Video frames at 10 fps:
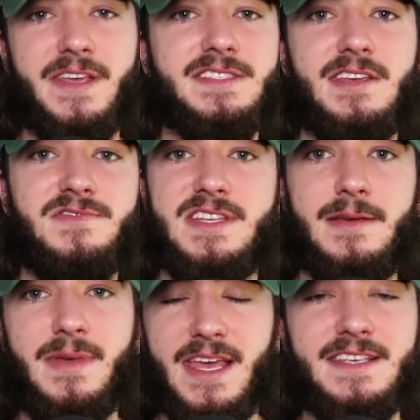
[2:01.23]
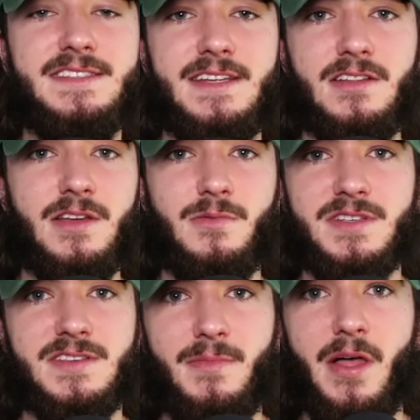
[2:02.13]
this Leafs team is dealing
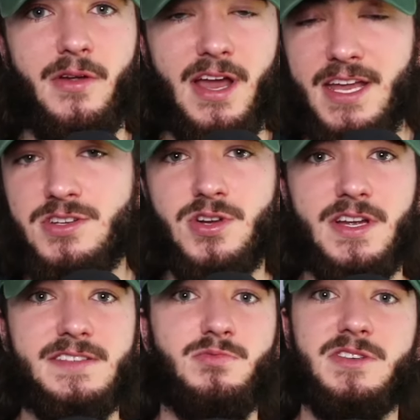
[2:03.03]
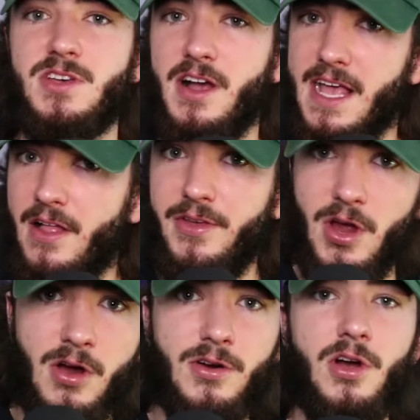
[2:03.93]
with some other injuries. We saw Calle
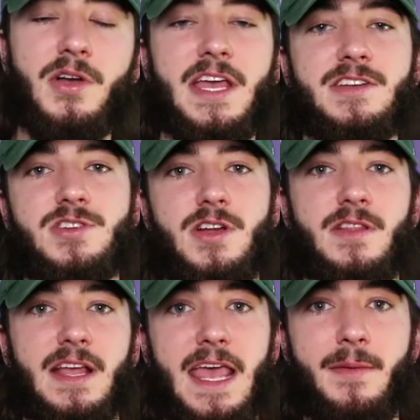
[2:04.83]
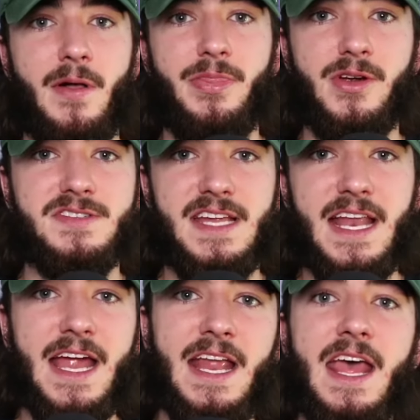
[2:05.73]
Jarnkrok injured in the game on Thursday
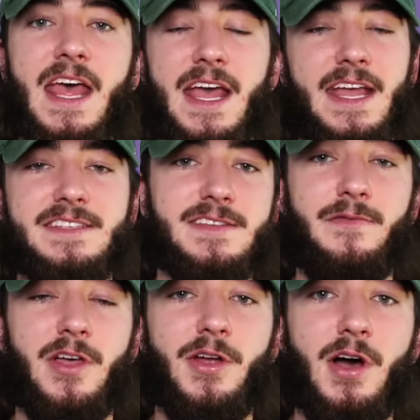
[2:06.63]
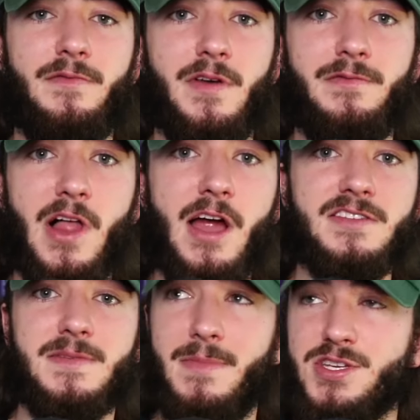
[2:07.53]
night against the Philadelphia
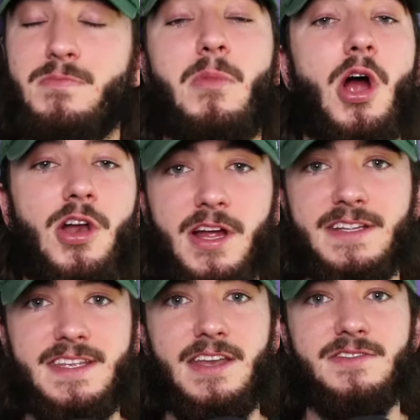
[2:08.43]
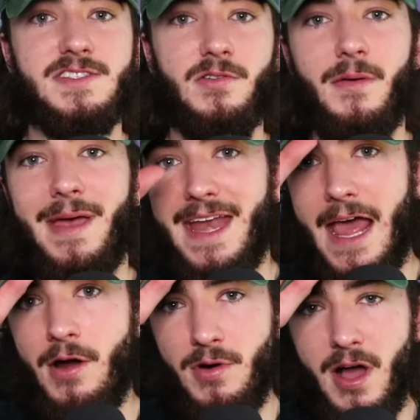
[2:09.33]
Flyers. Mitch Marner continues to
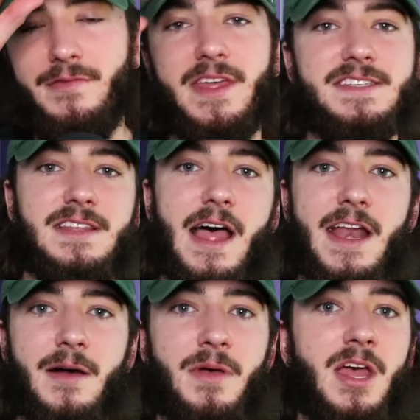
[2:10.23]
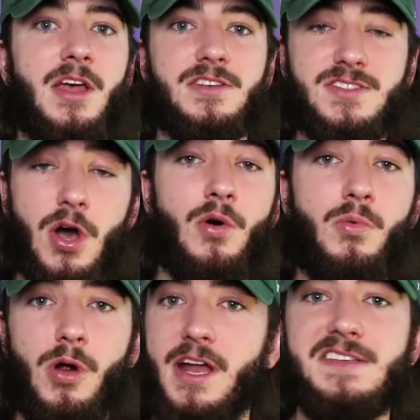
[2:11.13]
remain out of this lineup. So,
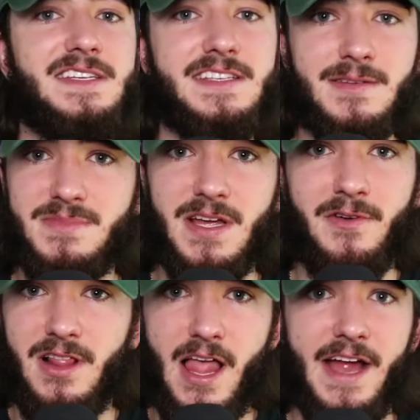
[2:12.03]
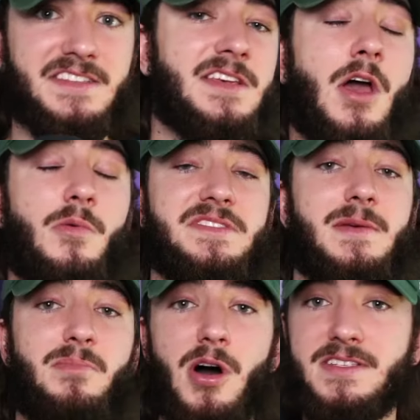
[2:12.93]
we're going to see some different lines. We
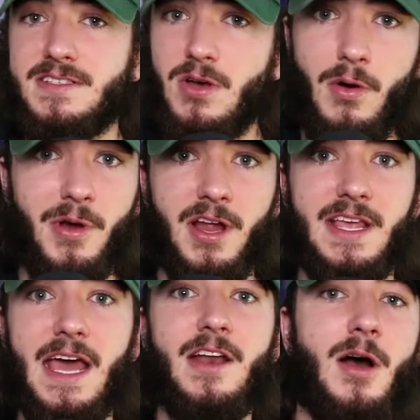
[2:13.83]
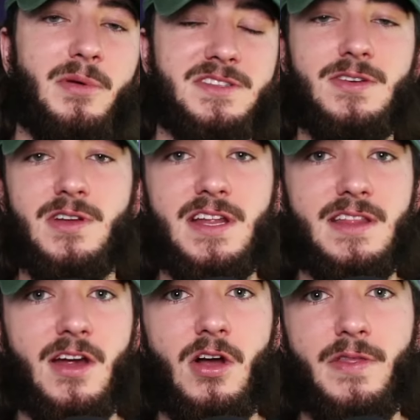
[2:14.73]
see Pontus Holmberg get an opportunity
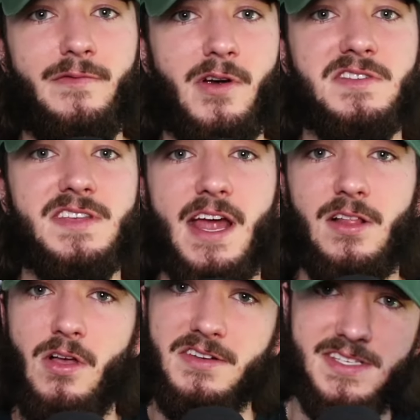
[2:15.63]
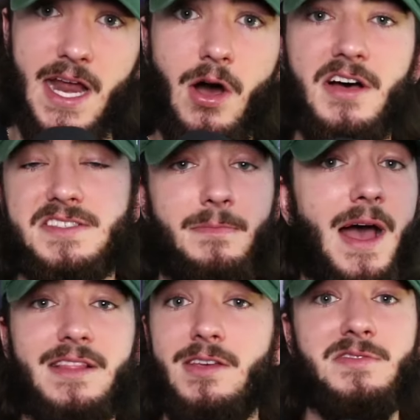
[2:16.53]
there on the first line alongside Auston
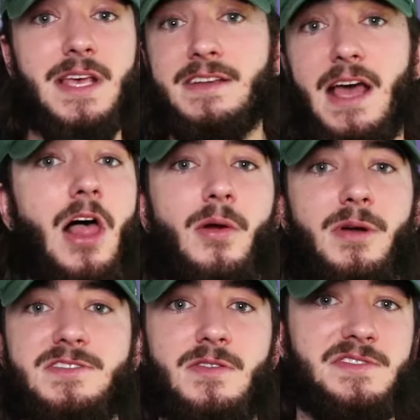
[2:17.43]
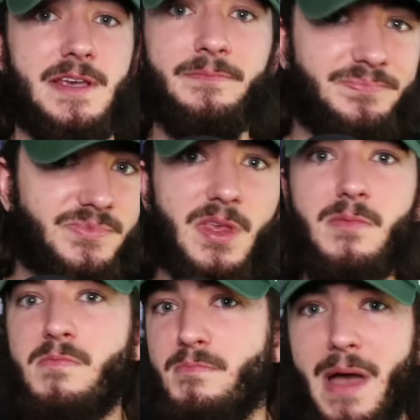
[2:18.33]
Matthews and Tyler Bertuzzi.
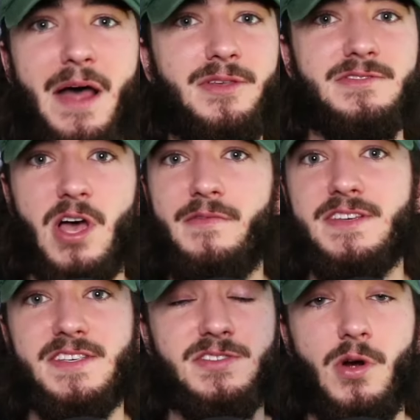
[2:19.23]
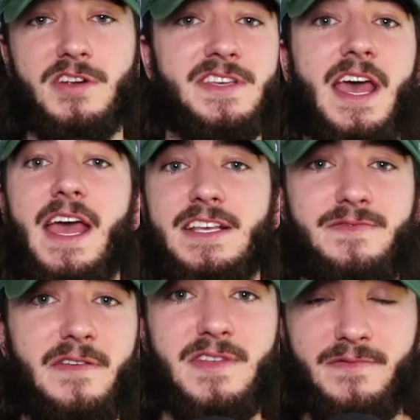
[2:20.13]
Matthews obviously scores his
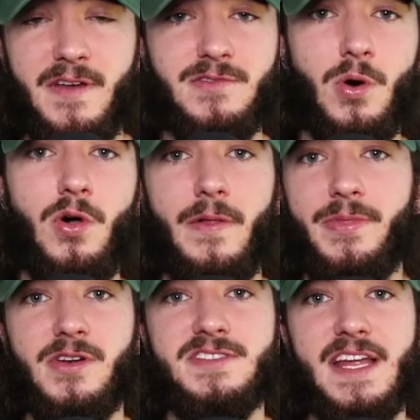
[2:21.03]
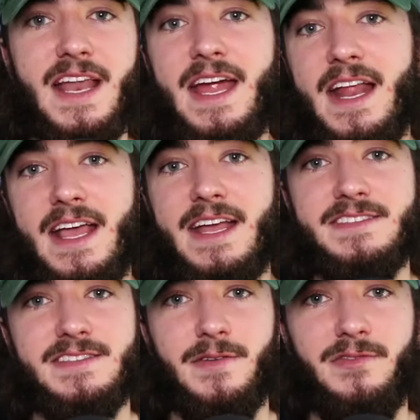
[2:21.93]
55th goal on Thursday night
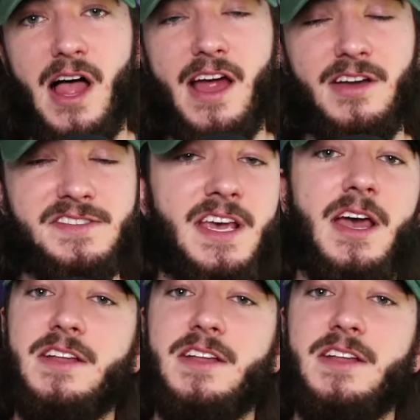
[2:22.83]
against the Flyers.